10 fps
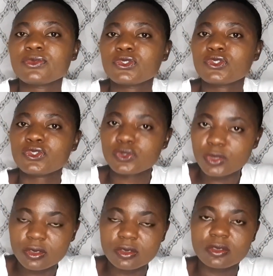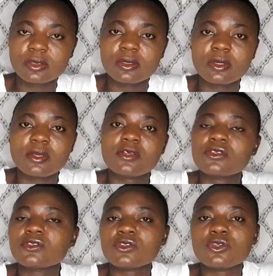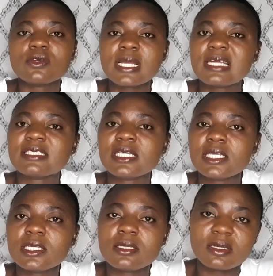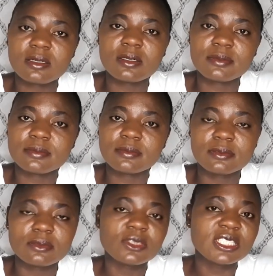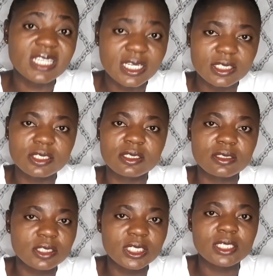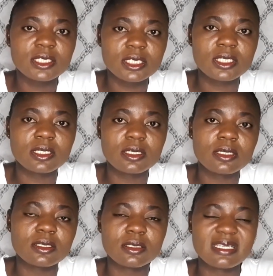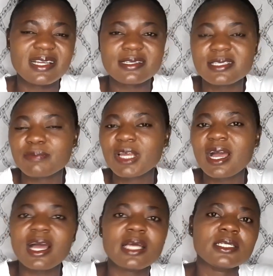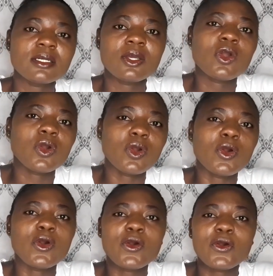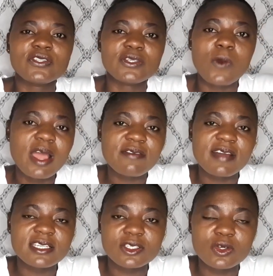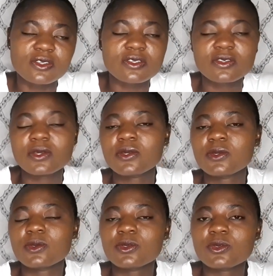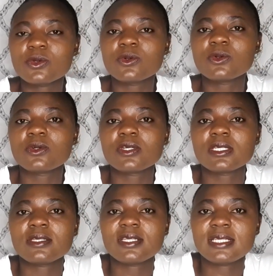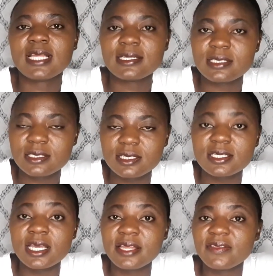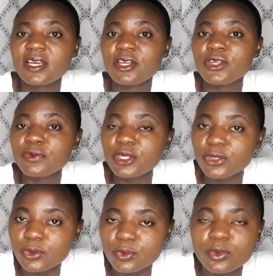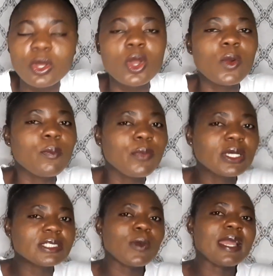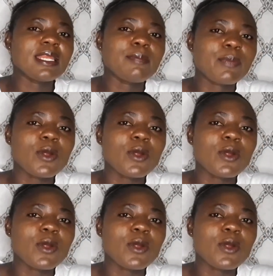strong. So you can actually change the either SIM card or the Wi-Fi source. So that is it, and you redo. But where the